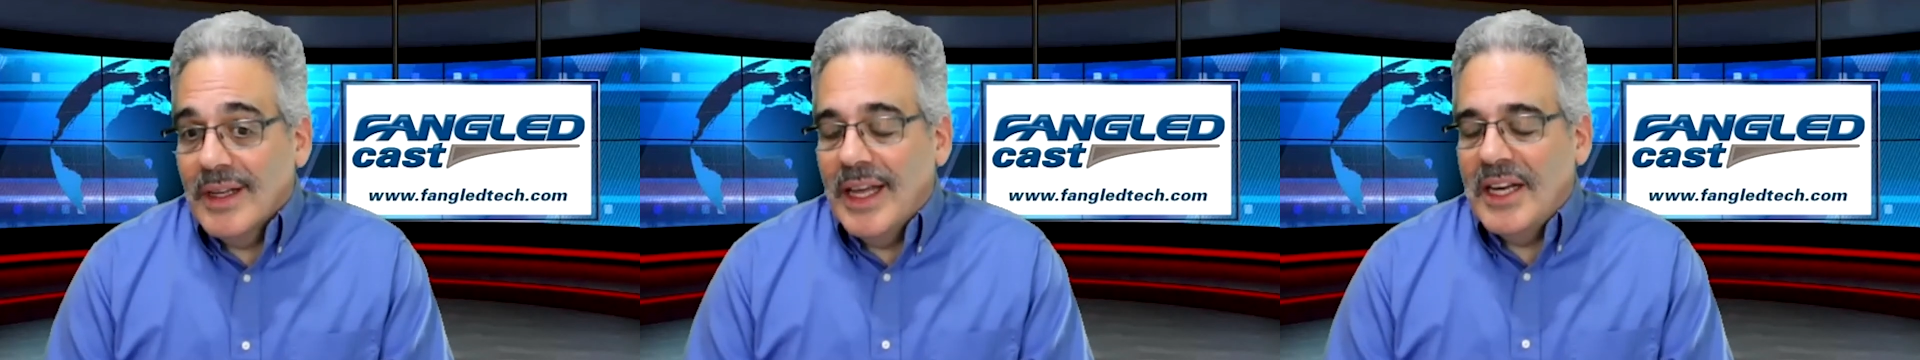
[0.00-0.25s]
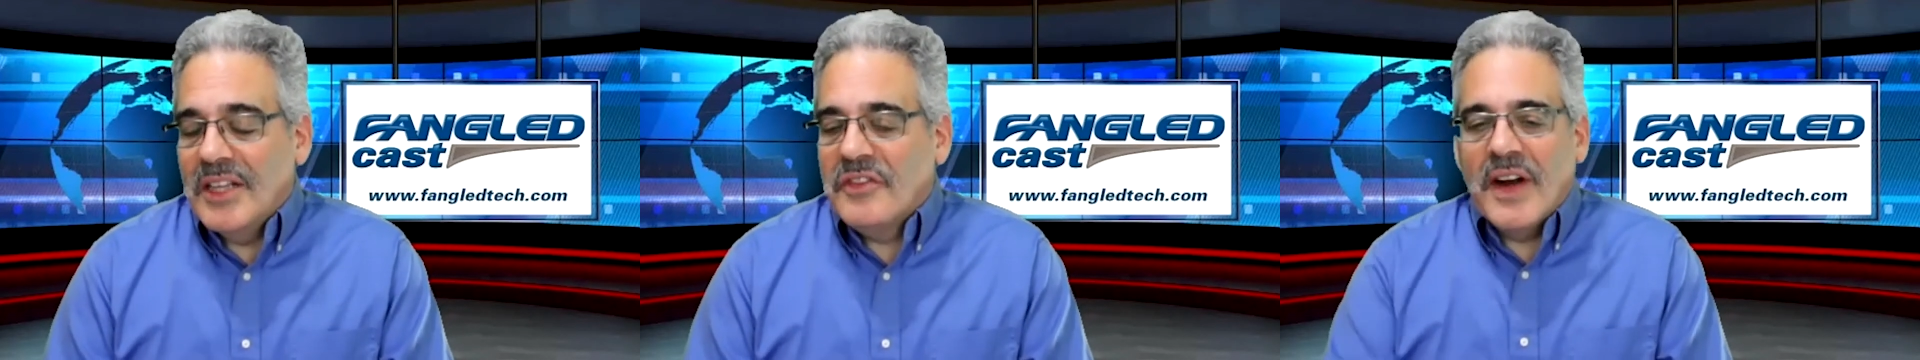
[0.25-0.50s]

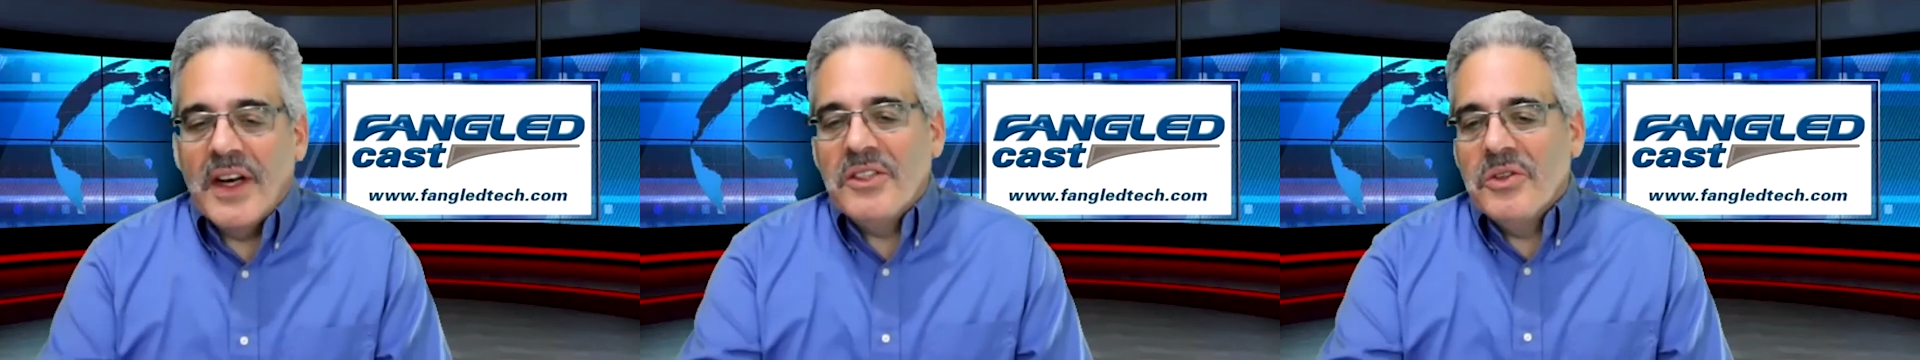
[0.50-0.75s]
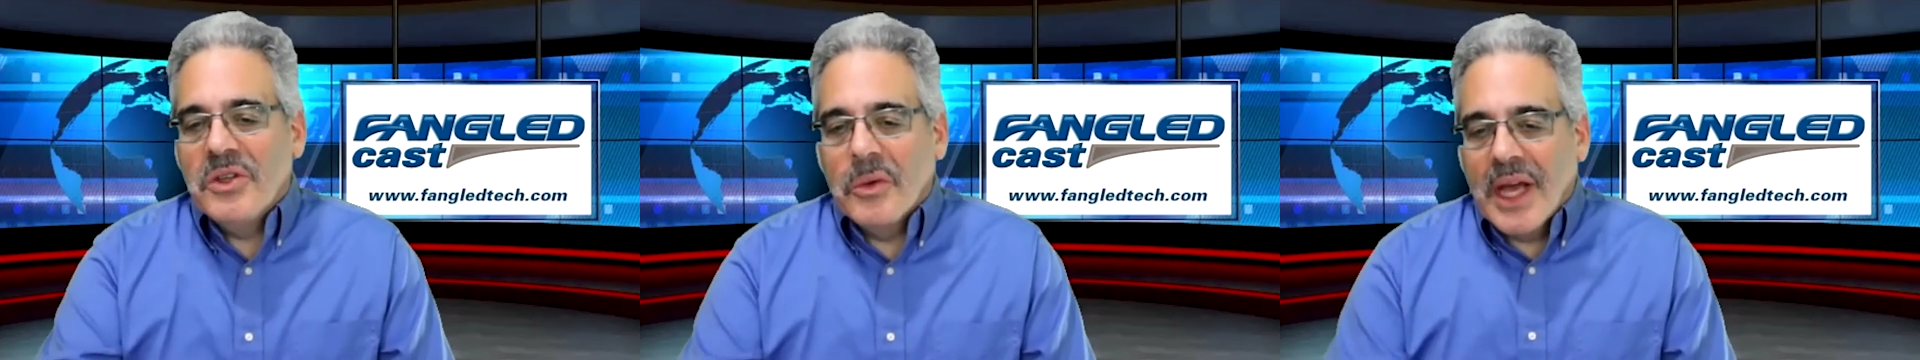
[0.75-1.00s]
and it's funny
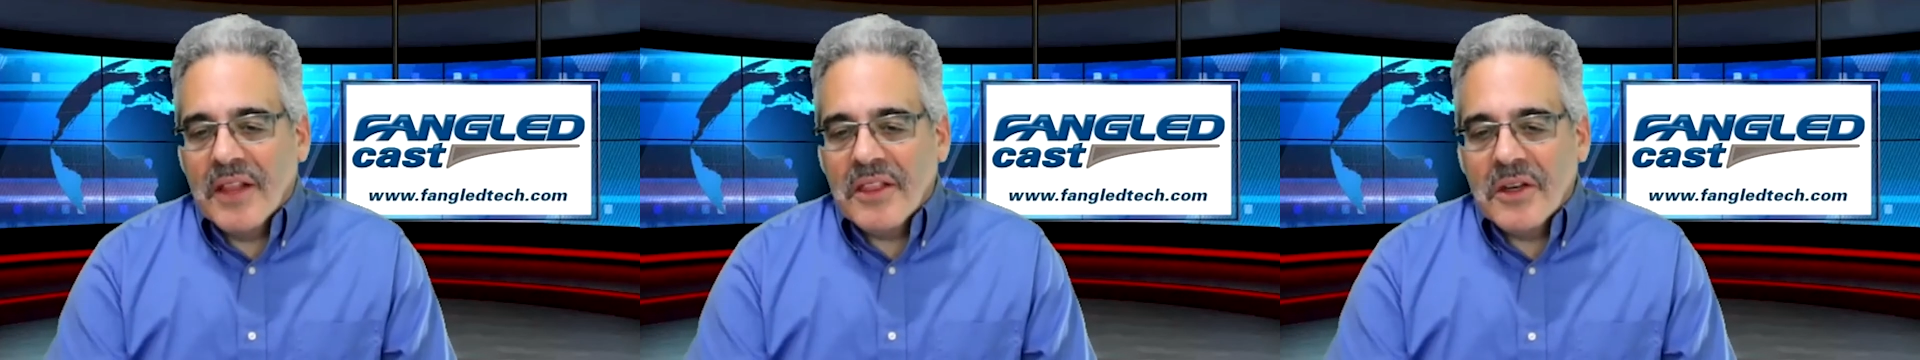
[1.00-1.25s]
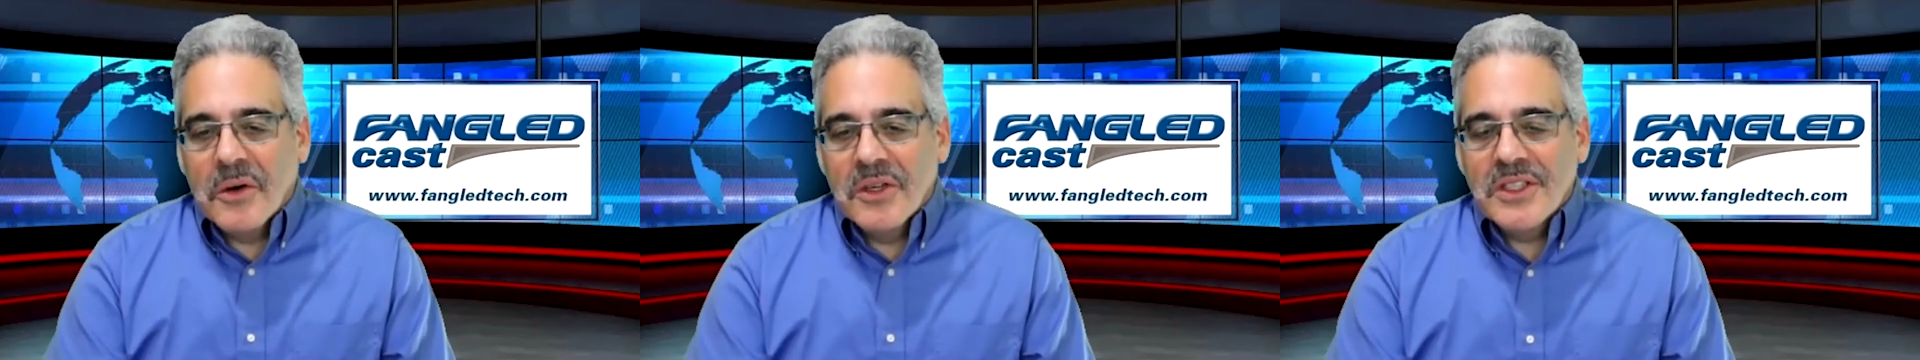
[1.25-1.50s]
too, we got the
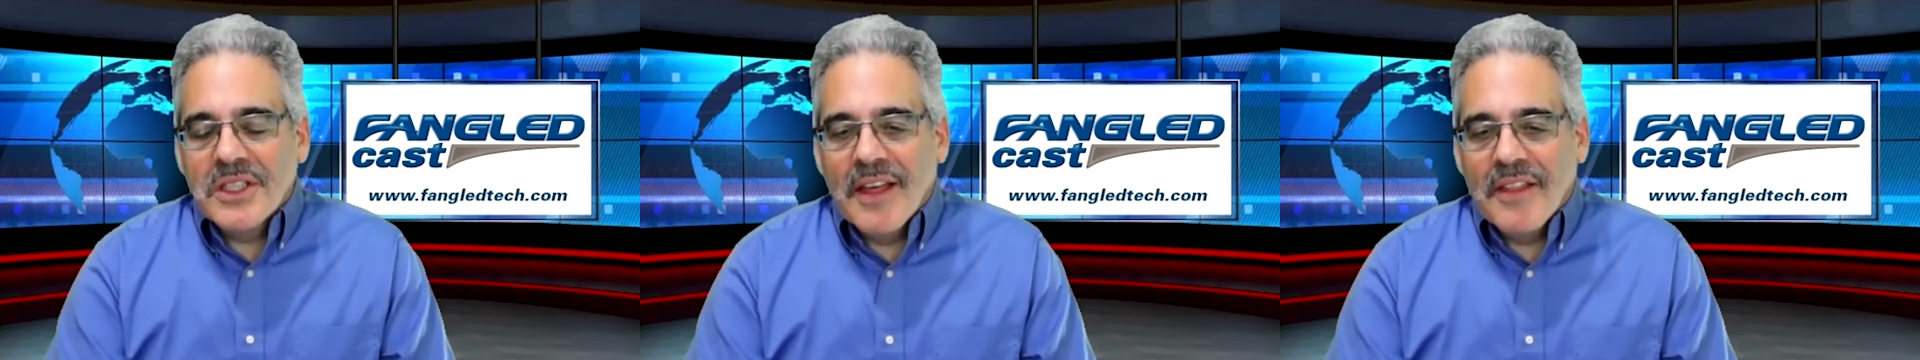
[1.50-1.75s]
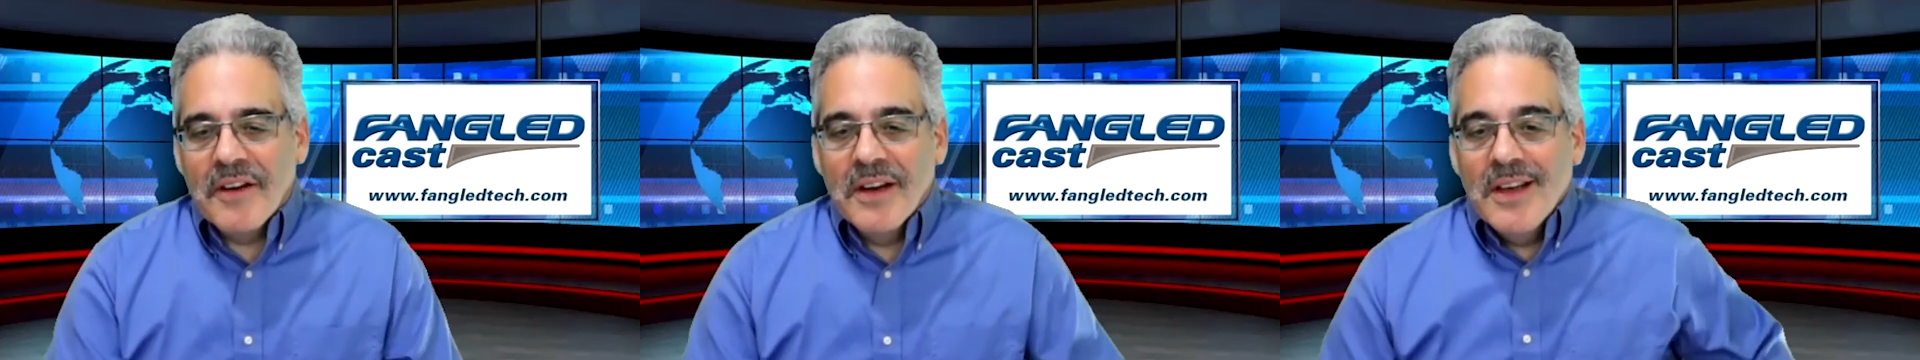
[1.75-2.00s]
course
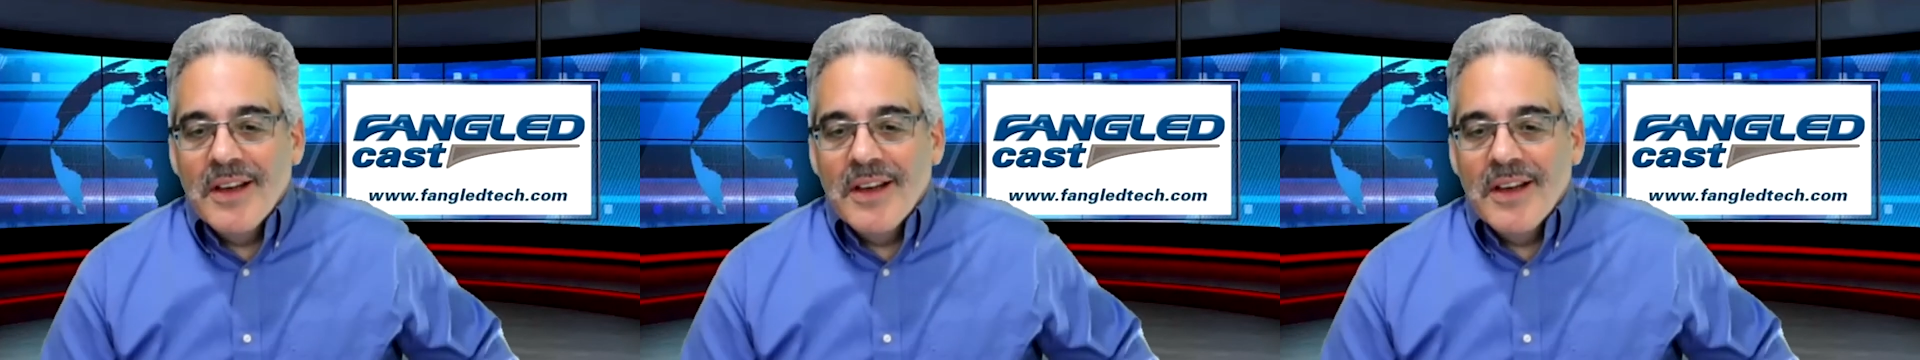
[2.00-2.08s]
together.